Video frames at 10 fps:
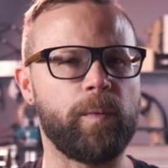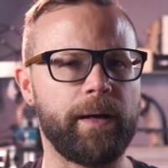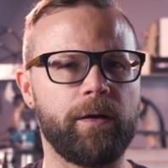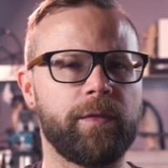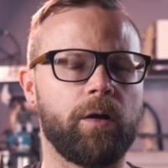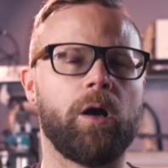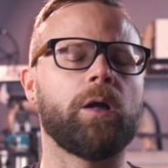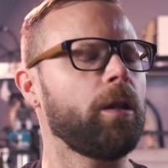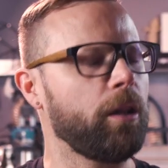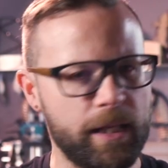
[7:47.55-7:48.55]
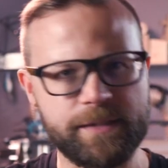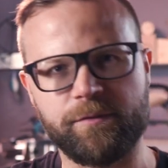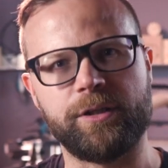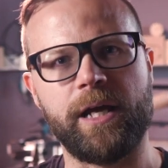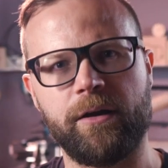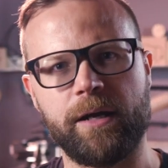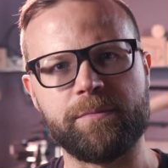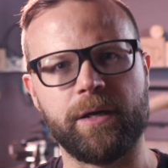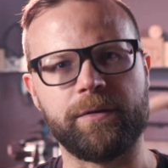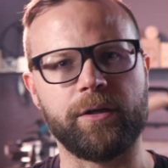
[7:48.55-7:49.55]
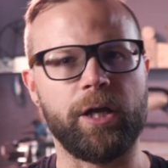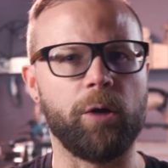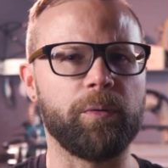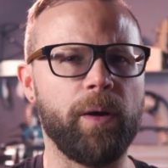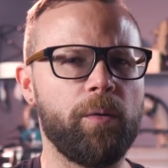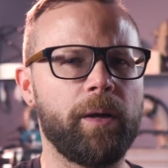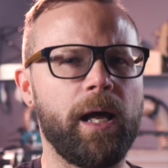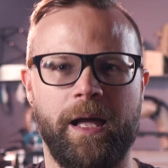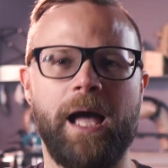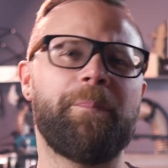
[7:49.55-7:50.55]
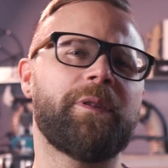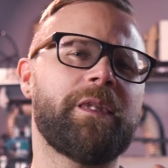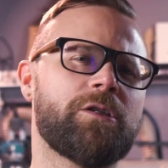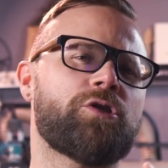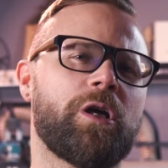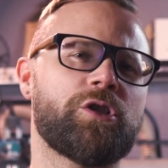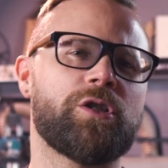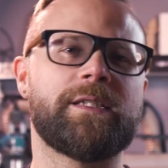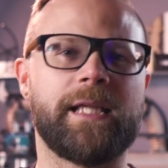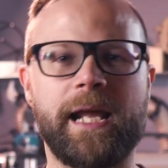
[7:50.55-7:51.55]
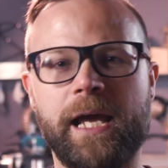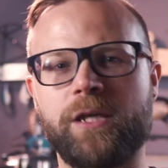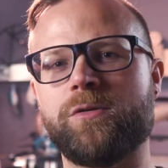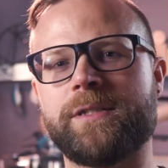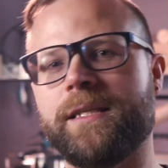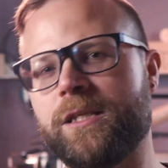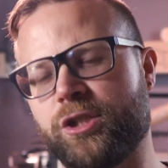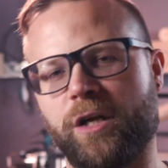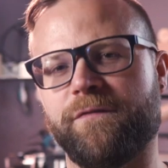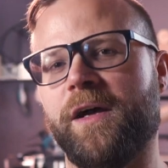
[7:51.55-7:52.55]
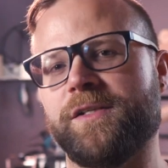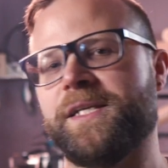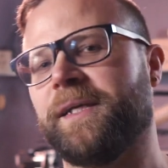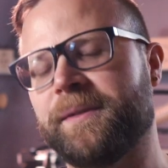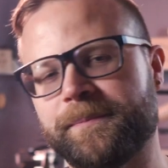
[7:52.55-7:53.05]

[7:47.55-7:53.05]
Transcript: where, there are lots of good diagrams out there to help you out. I put the instructions that I used in the shared files link.